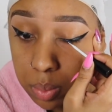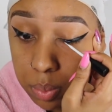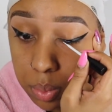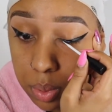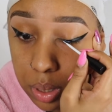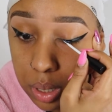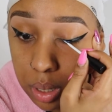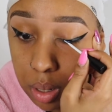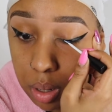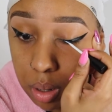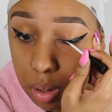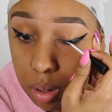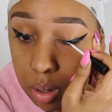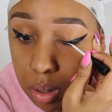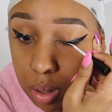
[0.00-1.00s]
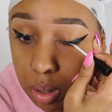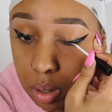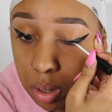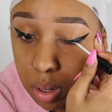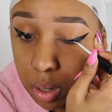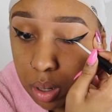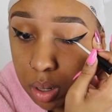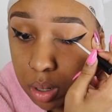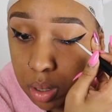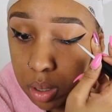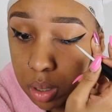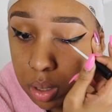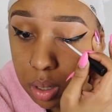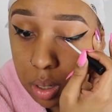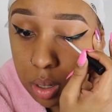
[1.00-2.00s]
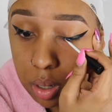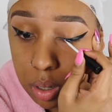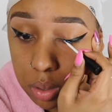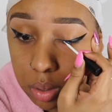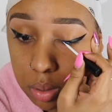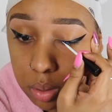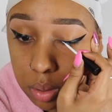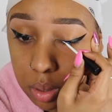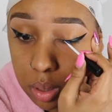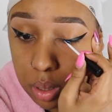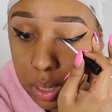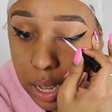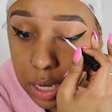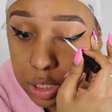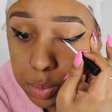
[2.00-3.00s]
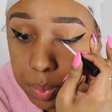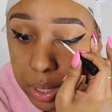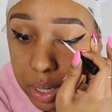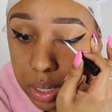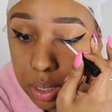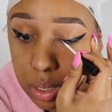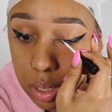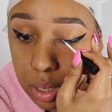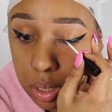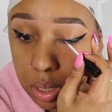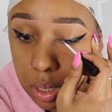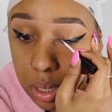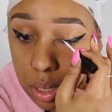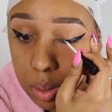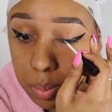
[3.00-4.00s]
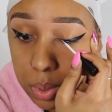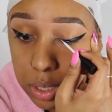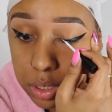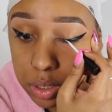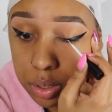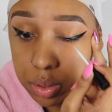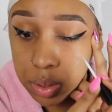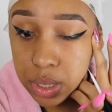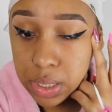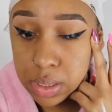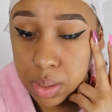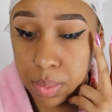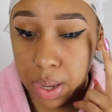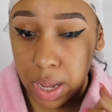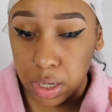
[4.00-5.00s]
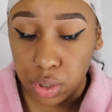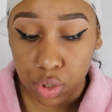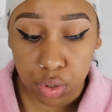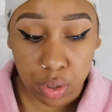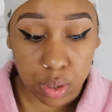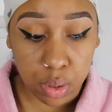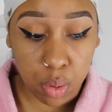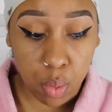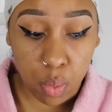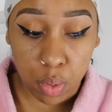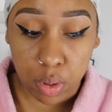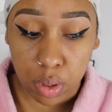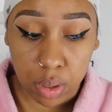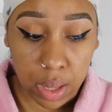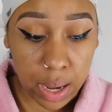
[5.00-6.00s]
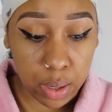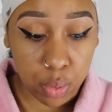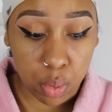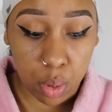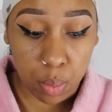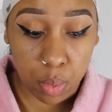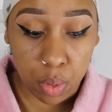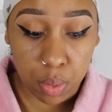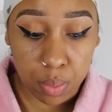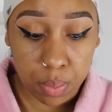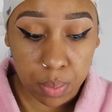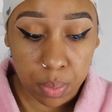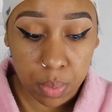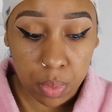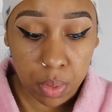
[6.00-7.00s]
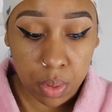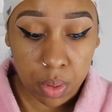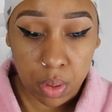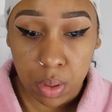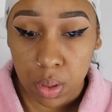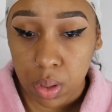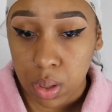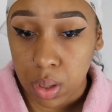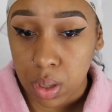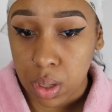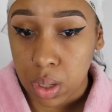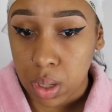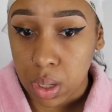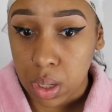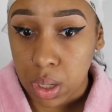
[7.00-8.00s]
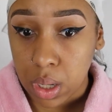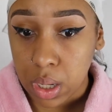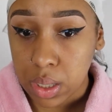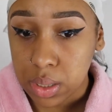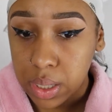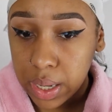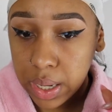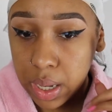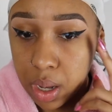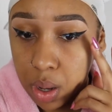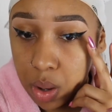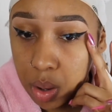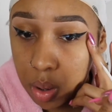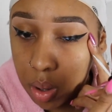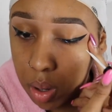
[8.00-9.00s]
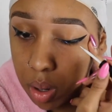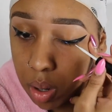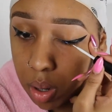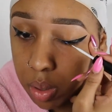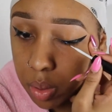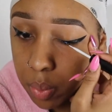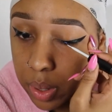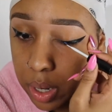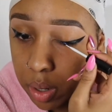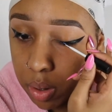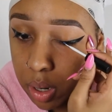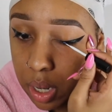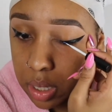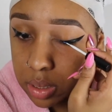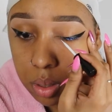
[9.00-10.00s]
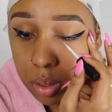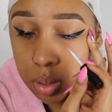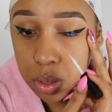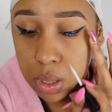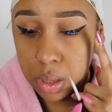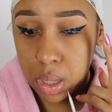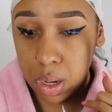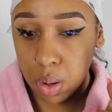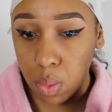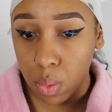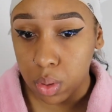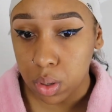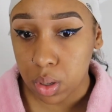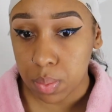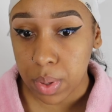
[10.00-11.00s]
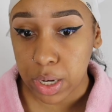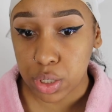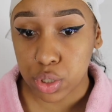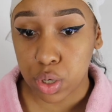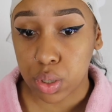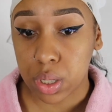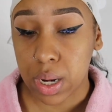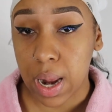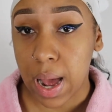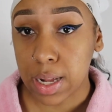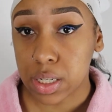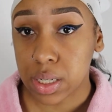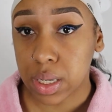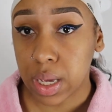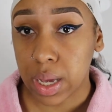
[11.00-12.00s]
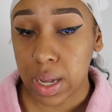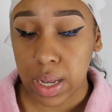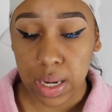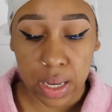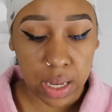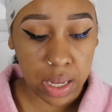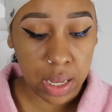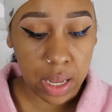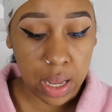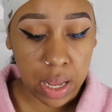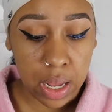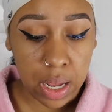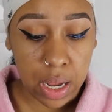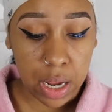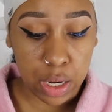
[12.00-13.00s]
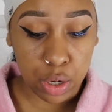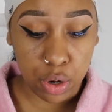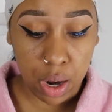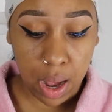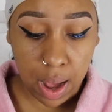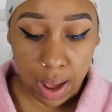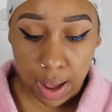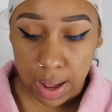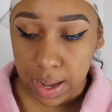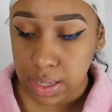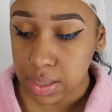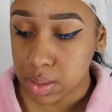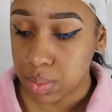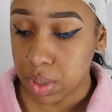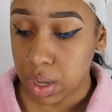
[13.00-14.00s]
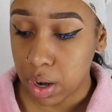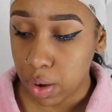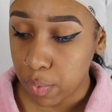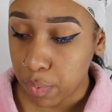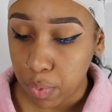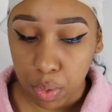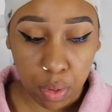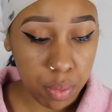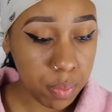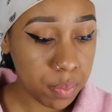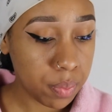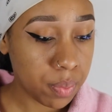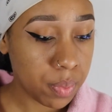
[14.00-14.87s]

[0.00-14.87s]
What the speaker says: put it all on your lash band. Make sure you get some extra in the corner like normal, and take it all the way across. Make sure you get that corner. Make sure not to get any in your eyes. Be careful.